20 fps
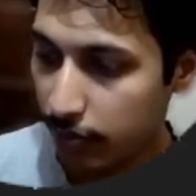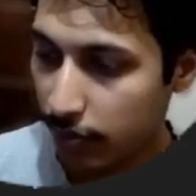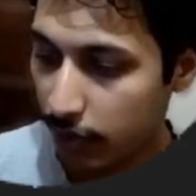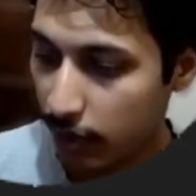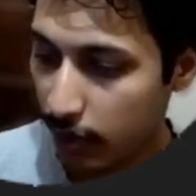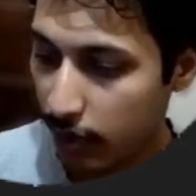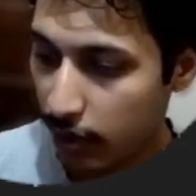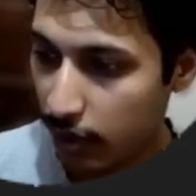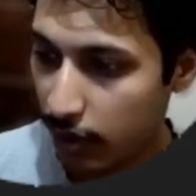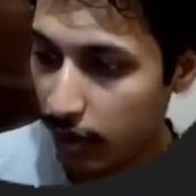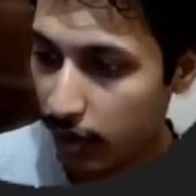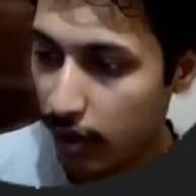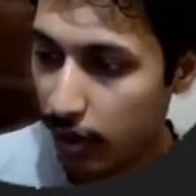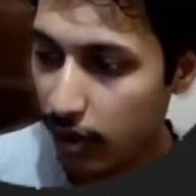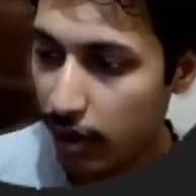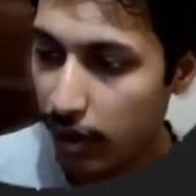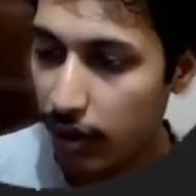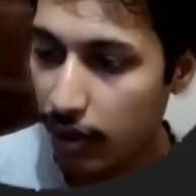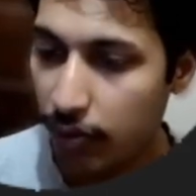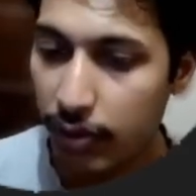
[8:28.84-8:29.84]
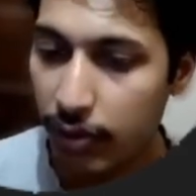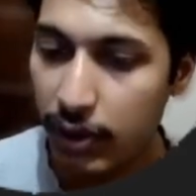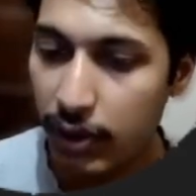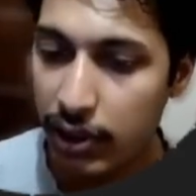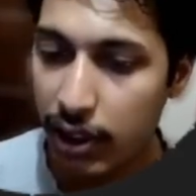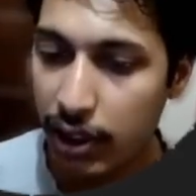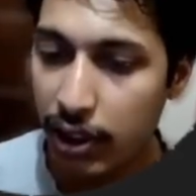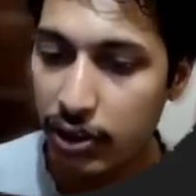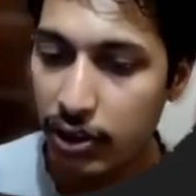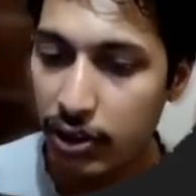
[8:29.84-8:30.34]
If this condition true,
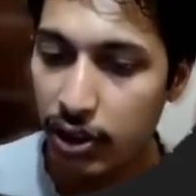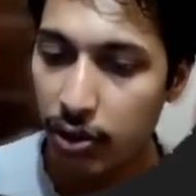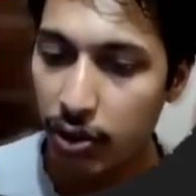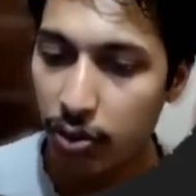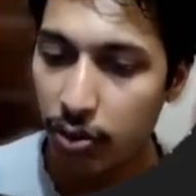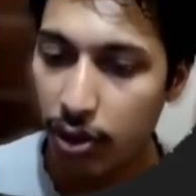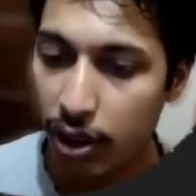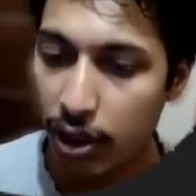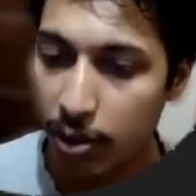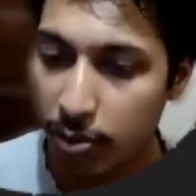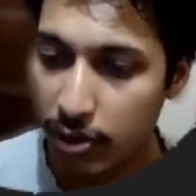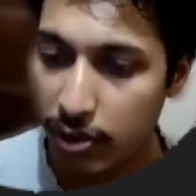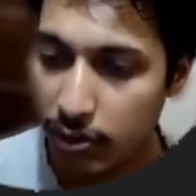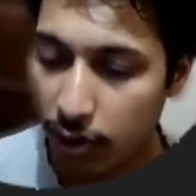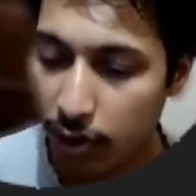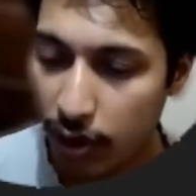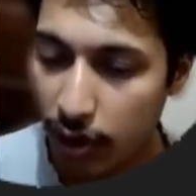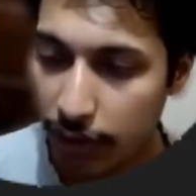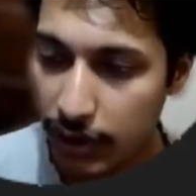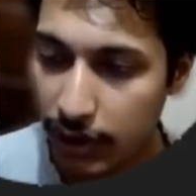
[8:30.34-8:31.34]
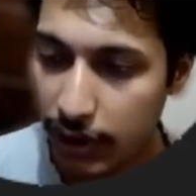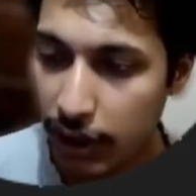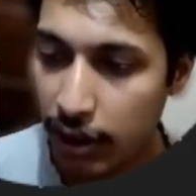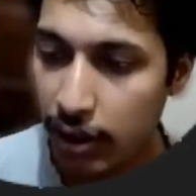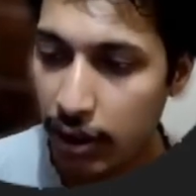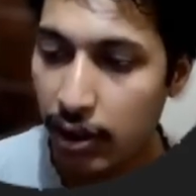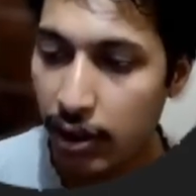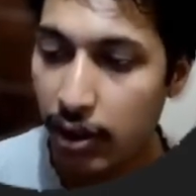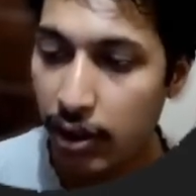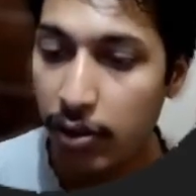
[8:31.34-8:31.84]
it means what we say,
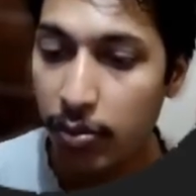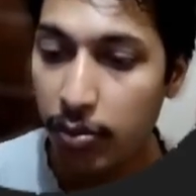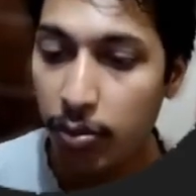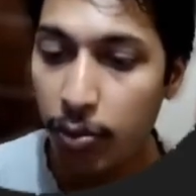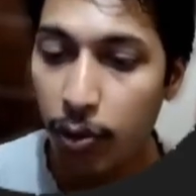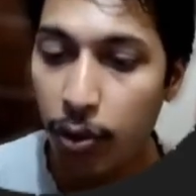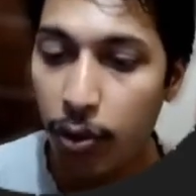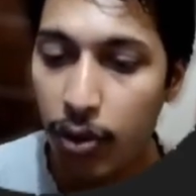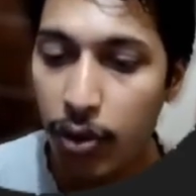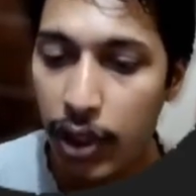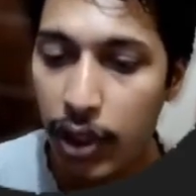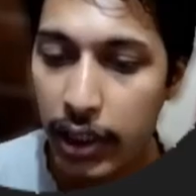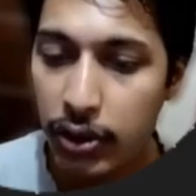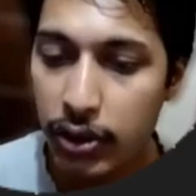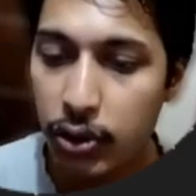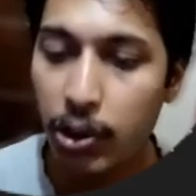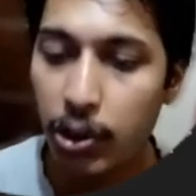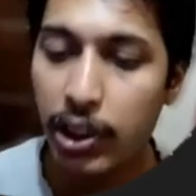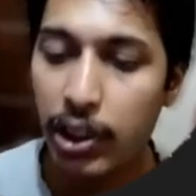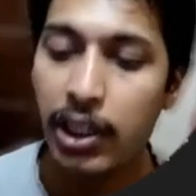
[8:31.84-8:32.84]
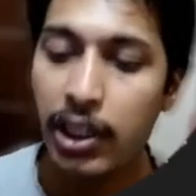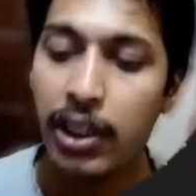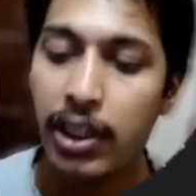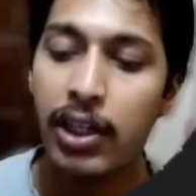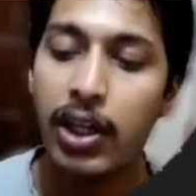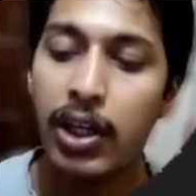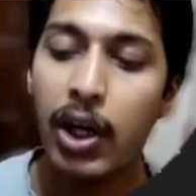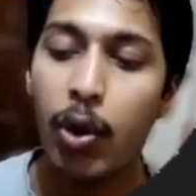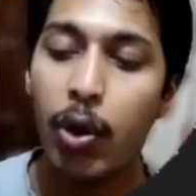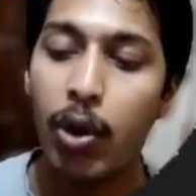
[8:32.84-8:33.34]
Mohan actually older
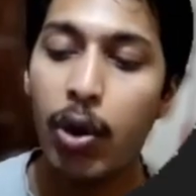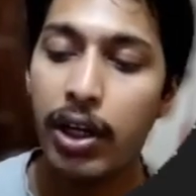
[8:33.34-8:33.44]
guy.